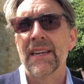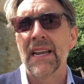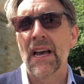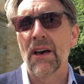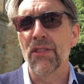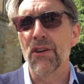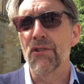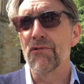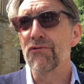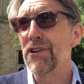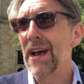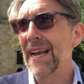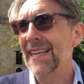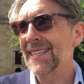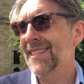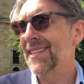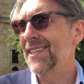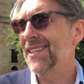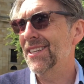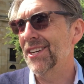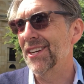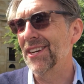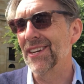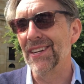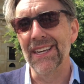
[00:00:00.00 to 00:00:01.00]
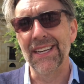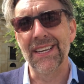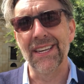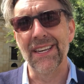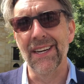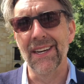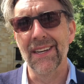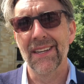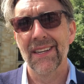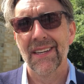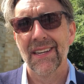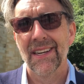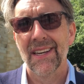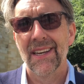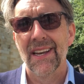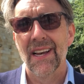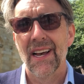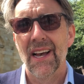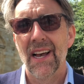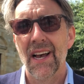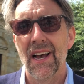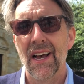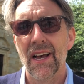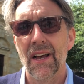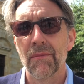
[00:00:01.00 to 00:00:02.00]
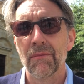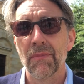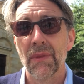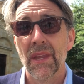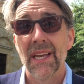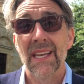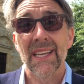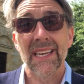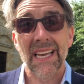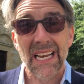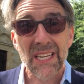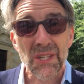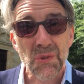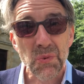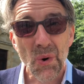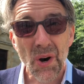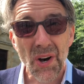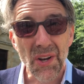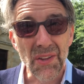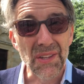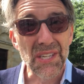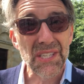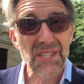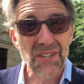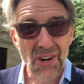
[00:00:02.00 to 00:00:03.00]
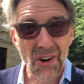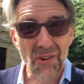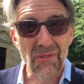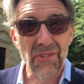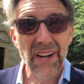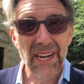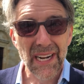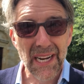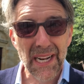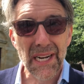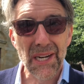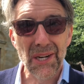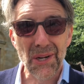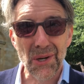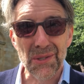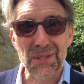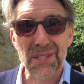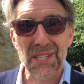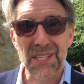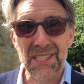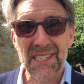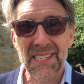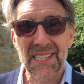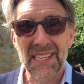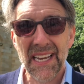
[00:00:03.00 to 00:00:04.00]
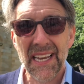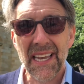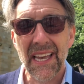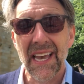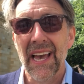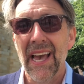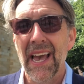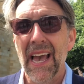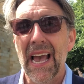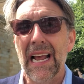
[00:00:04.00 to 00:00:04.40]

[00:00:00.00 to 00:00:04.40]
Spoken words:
Now the rest of Guernica, guess what? There's not really a lot to see.